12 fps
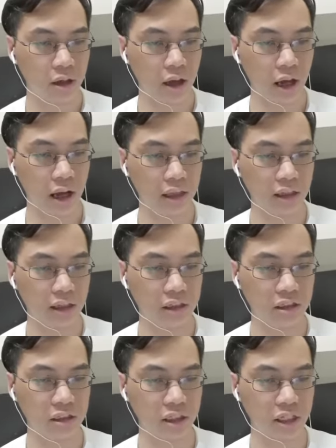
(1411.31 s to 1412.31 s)
high
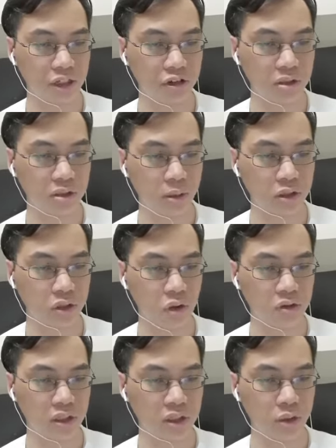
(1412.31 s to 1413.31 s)
intelligence and charisma
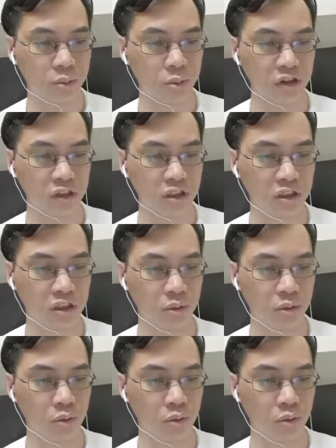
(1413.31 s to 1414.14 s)
scores as well as proficiency with